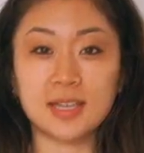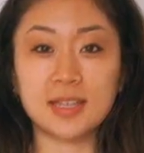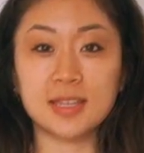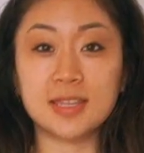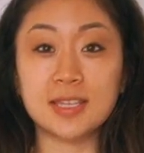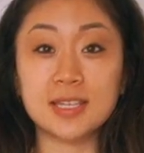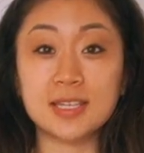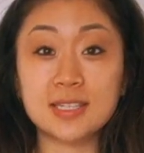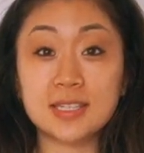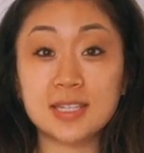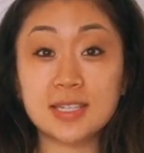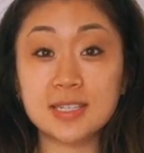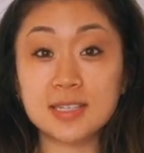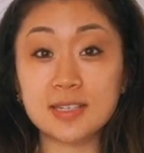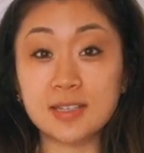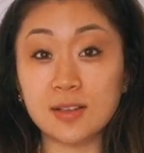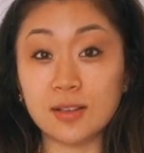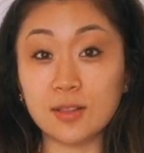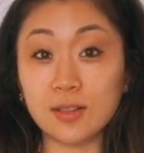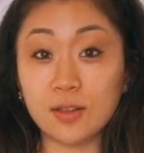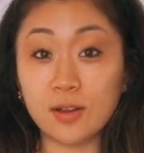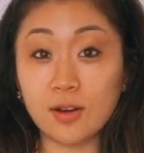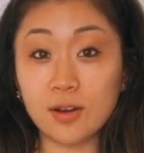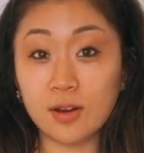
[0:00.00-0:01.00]
This is
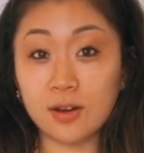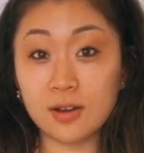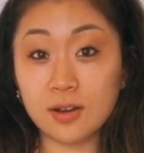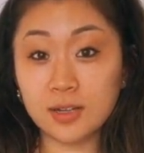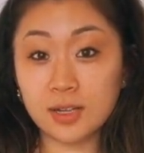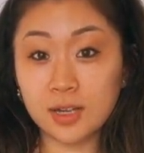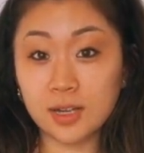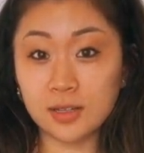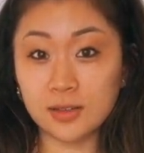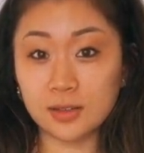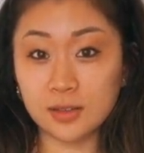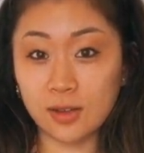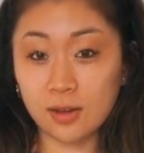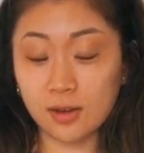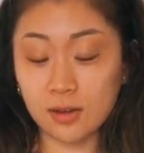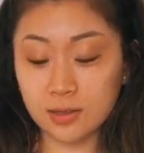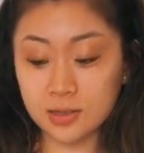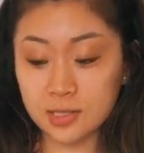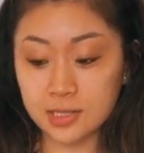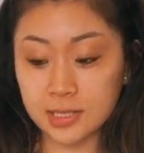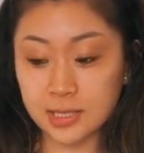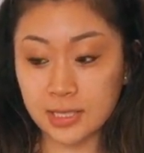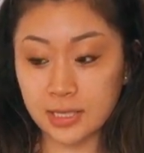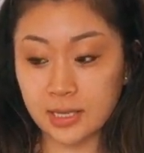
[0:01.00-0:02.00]
a long
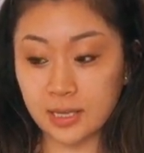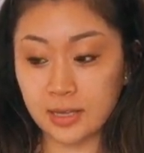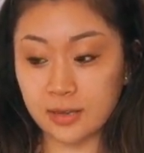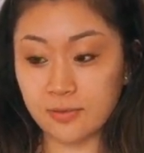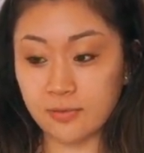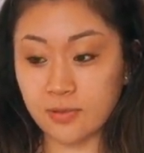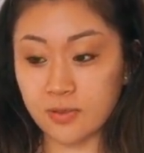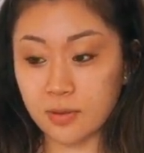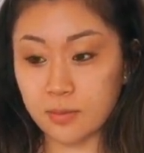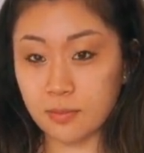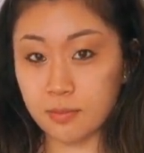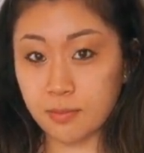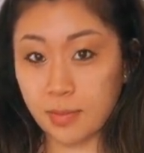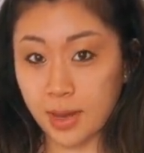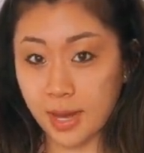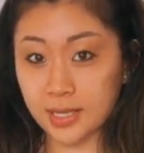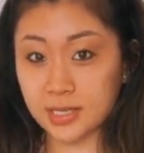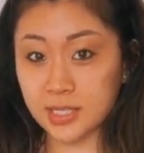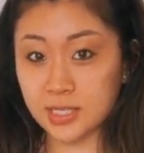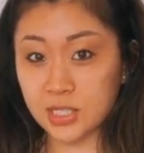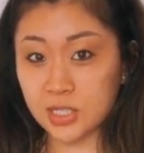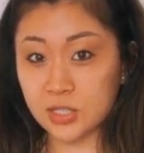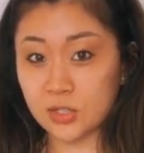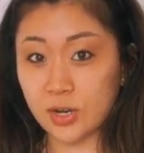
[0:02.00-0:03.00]
sleeve
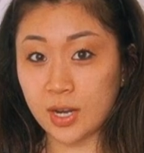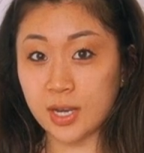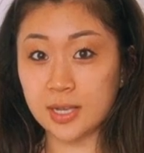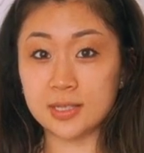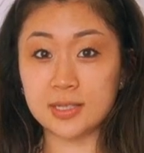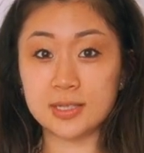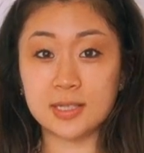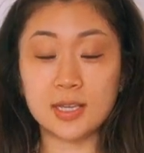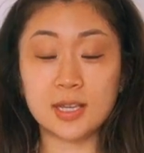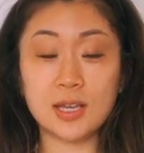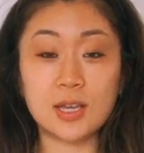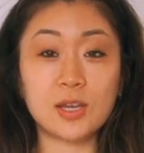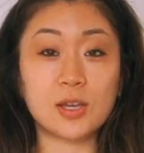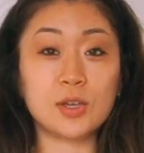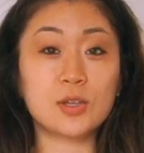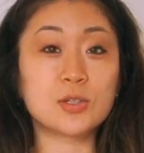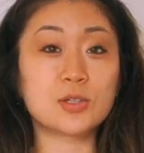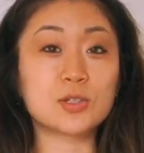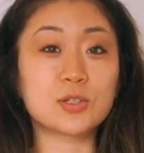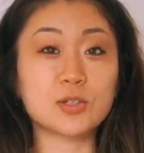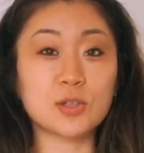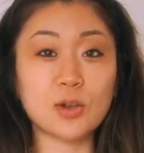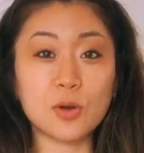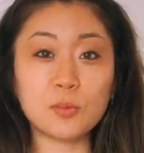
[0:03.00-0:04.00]
maxi dress.
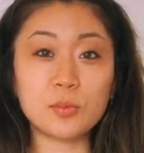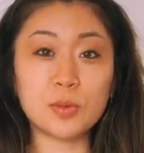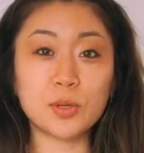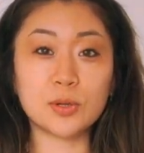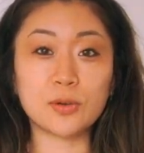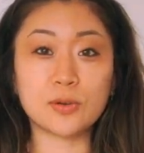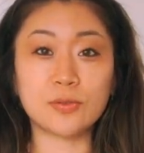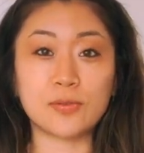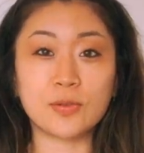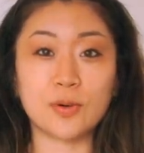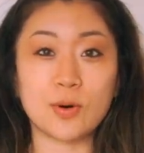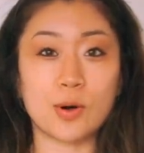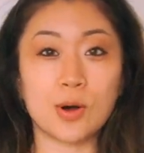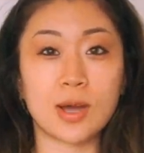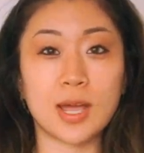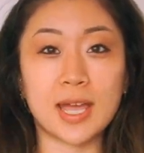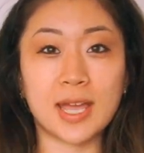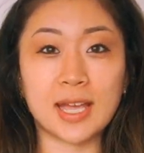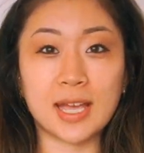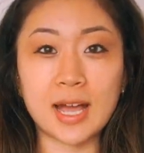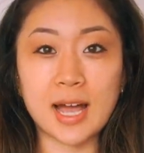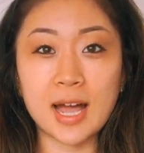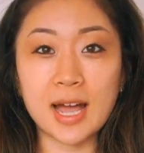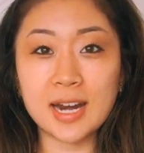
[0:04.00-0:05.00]
So beautiful.
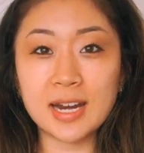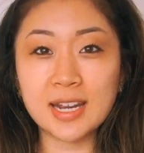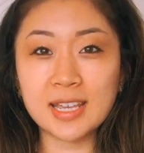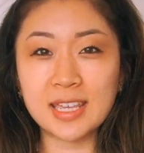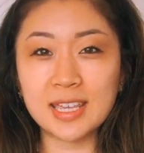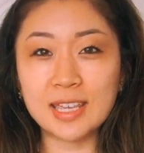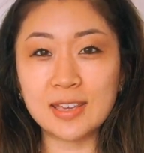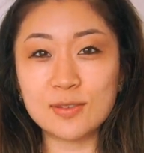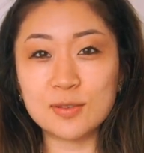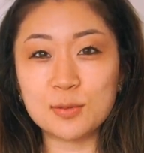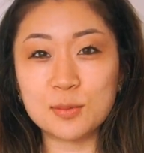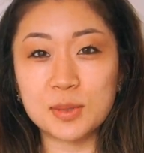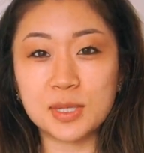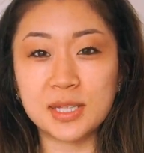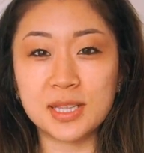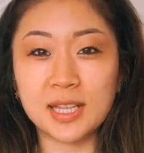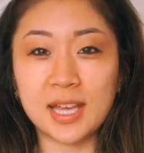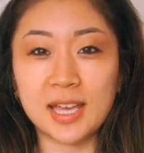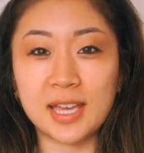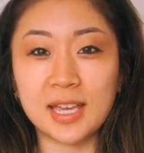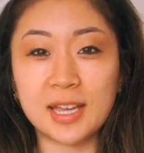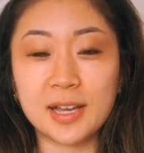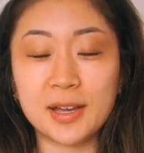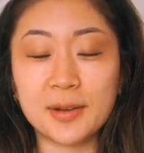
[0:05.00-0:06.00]
It kind of gives me
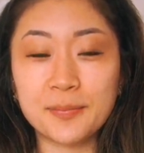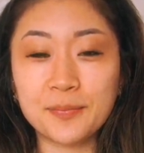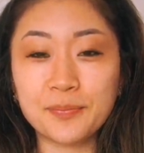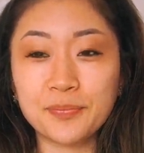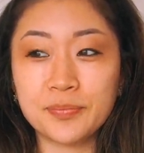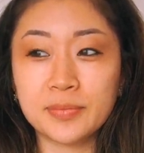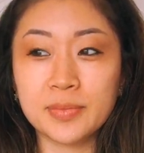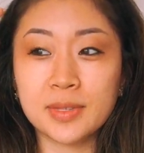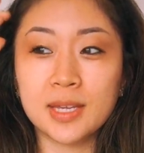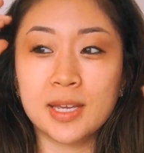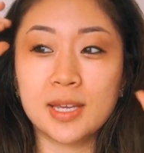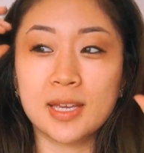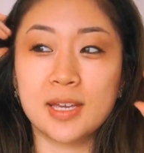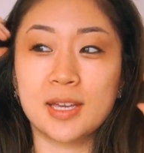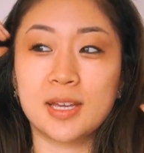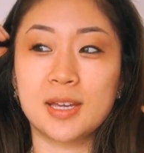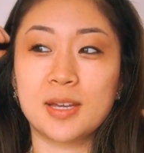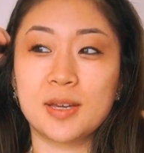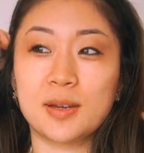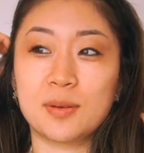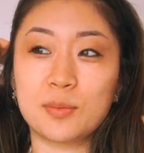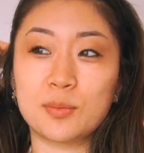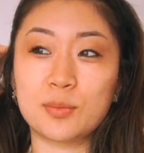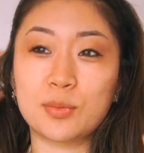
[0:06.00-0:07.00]
like
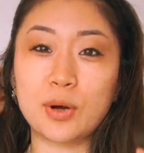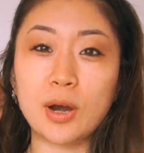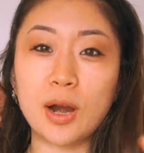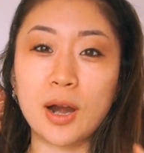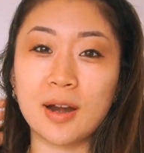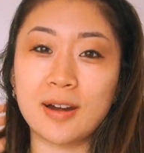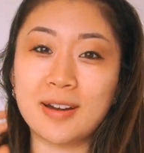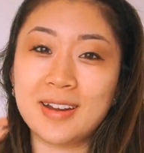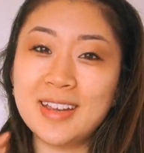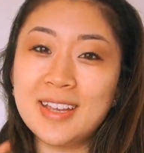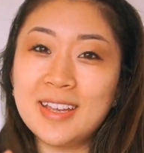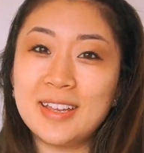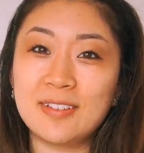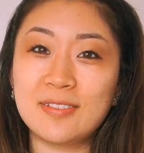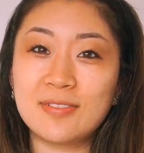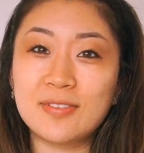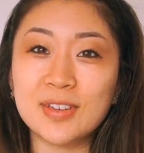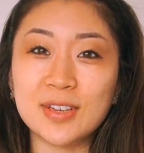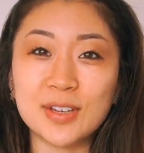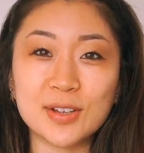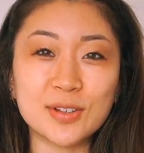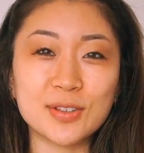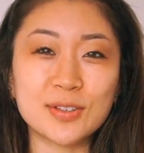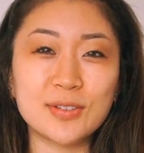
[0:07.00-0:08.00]
prairie
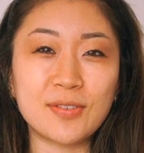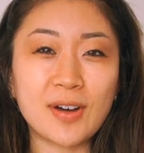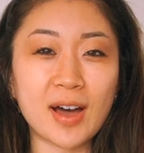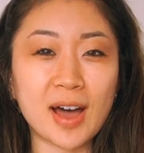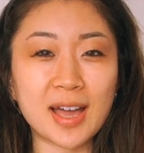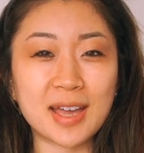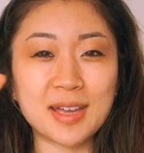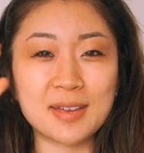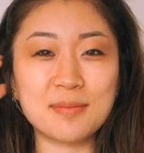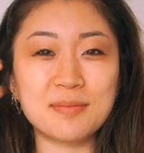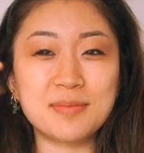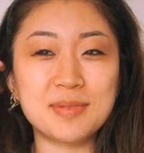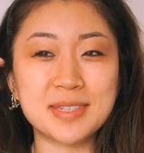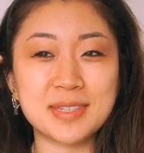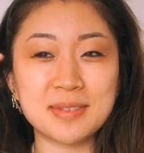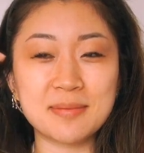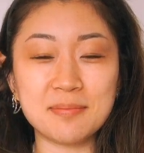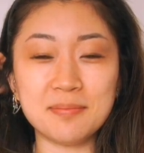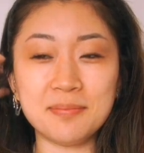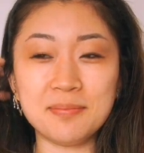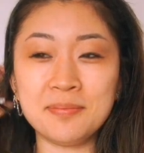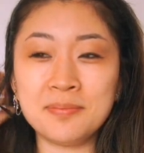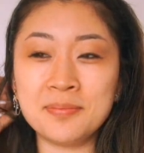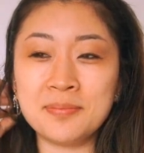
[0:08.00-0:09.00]
field vibes.
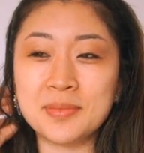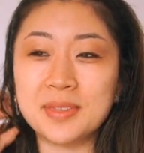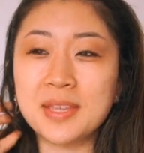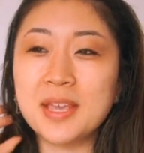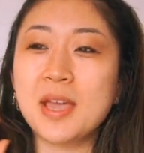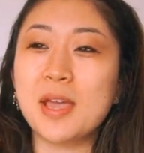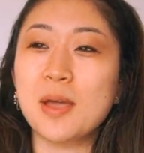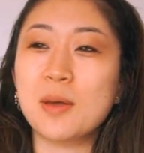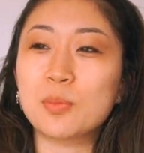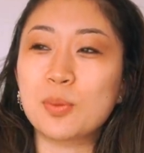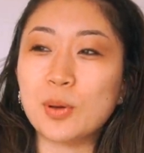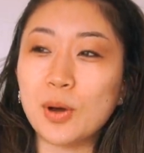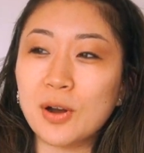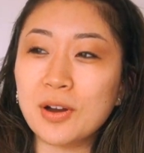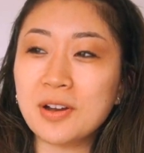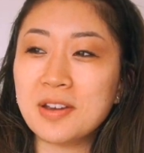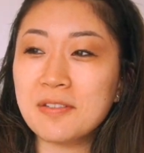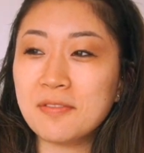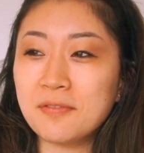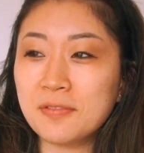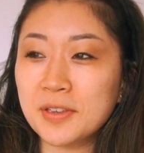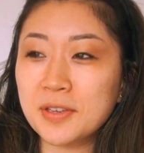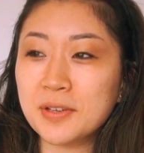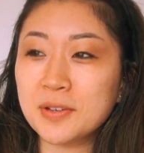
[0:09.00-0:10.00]
Prairie
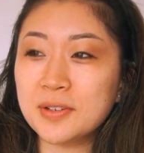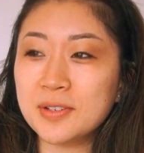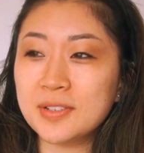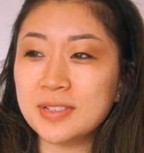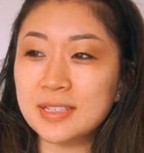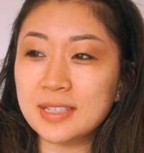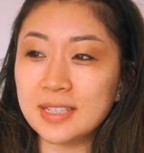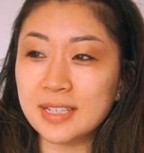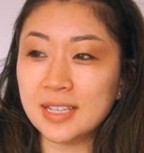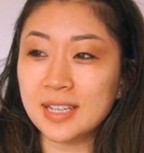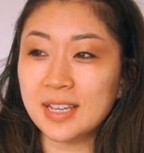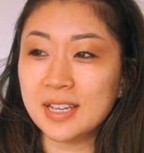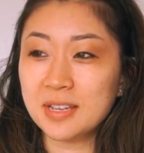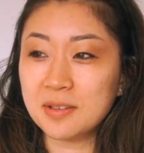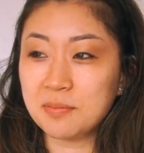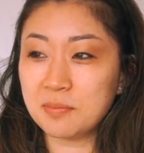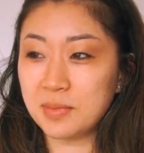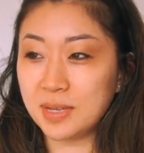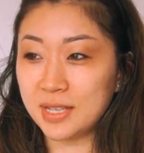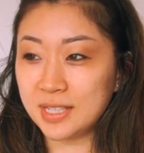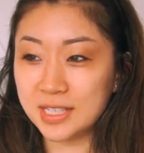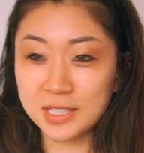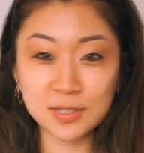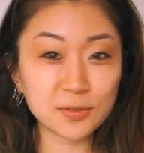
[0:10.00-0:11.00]
field
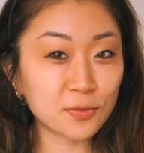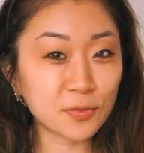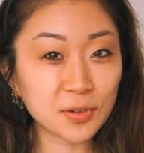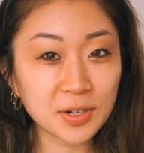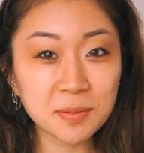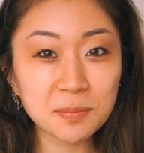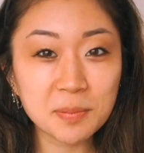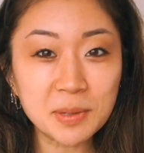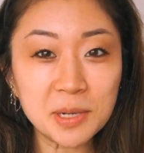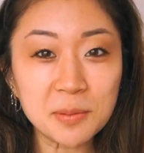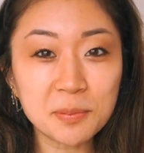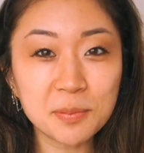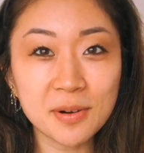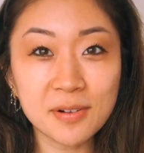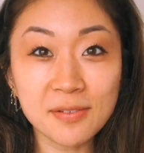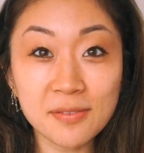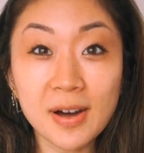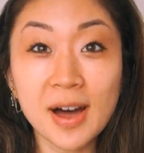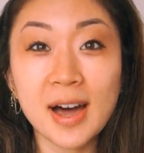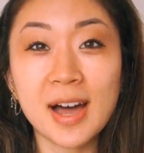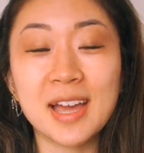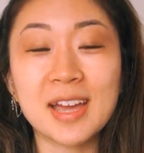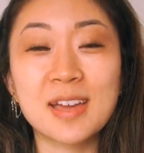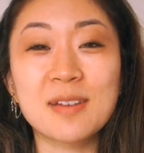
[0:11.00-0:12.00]
meets free people
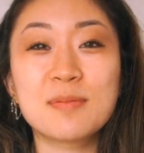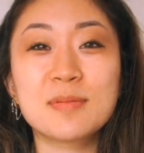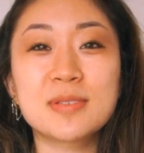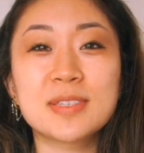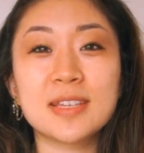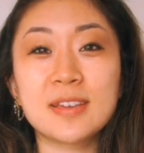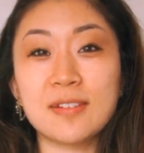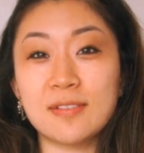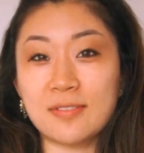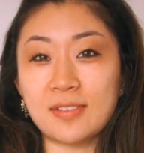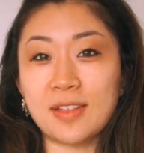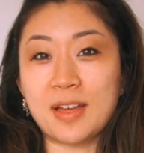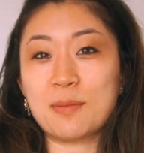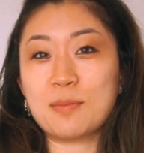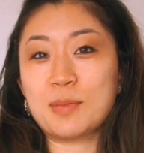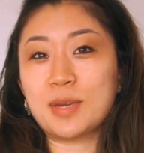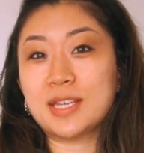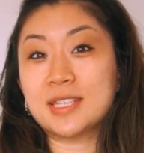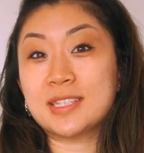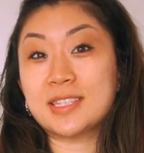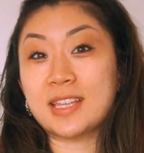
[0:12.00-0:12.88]
vibes, if that makes